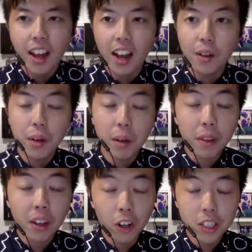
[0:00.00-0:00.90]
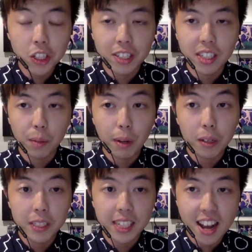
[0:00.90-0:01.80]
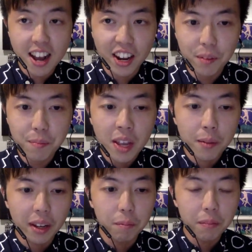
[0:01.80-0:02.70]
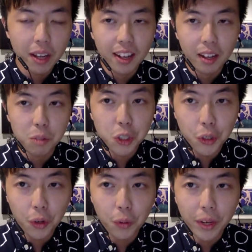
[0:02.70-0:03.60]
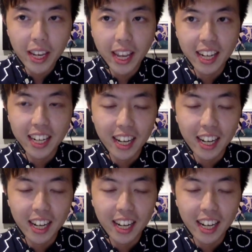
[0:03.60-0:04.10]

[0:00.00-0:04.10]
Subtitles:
I'm conscious about time. I'm sure we can